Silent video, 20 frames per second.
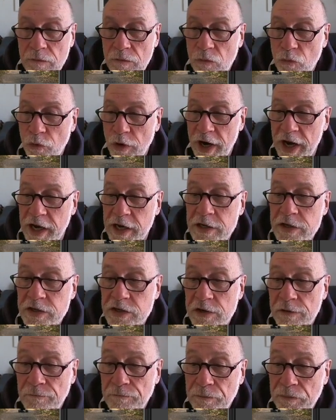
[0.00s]

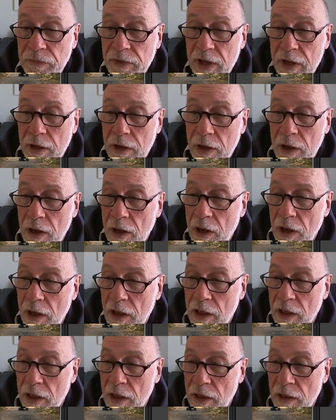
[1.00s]
rays.
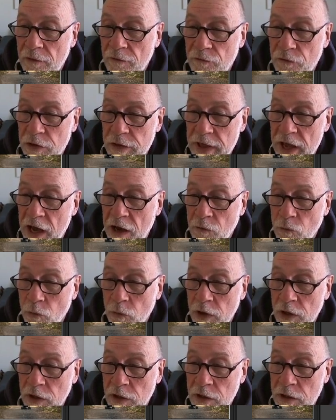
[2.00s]
For that,
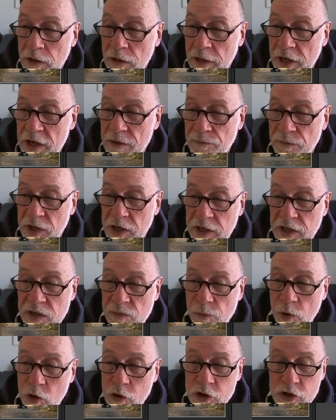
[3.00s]
we'll keep the
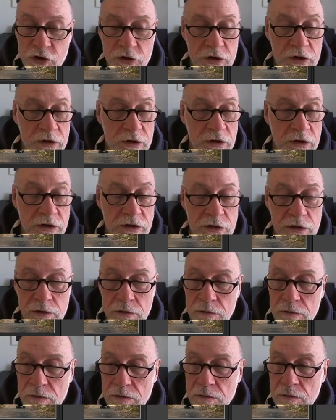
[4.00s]
exposure
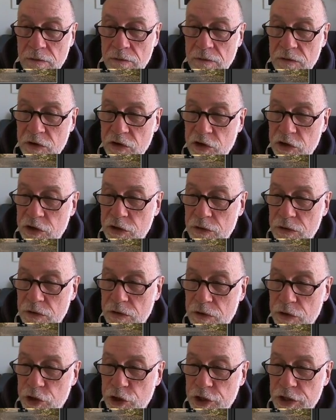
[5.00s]

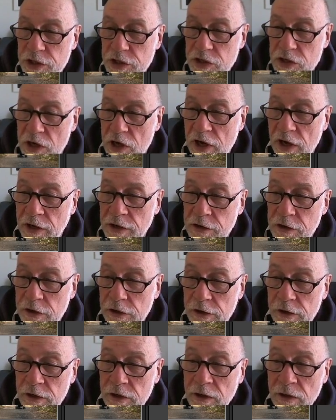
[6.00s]
just
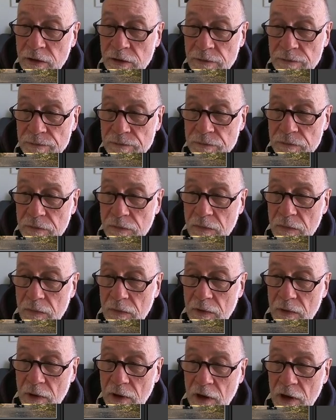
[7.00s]
under
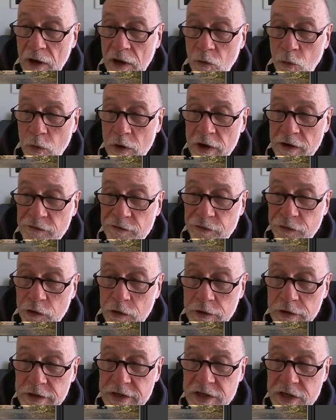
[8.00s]
1
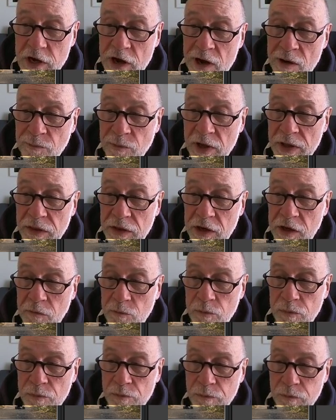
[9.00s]
full stop. I think
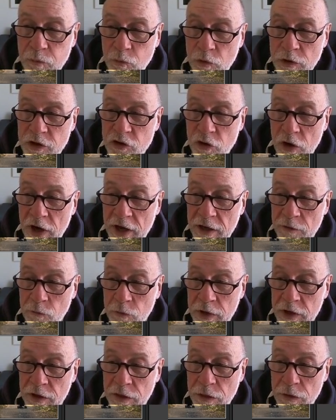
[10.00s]
we'll try it
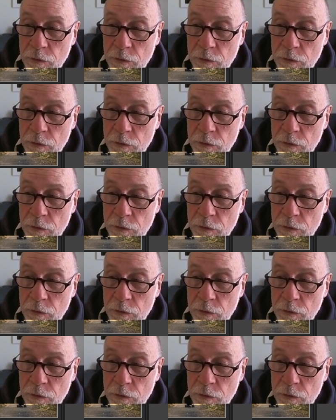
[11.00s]
with